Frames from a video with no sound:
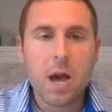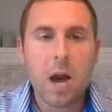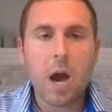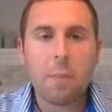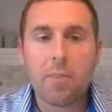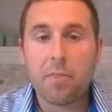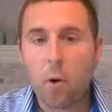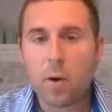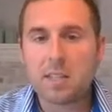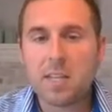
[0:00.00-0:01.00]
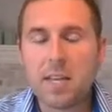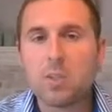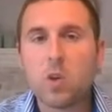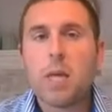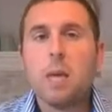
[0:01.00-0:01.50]
The throne is
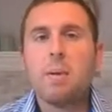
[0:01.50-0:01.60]
his, so he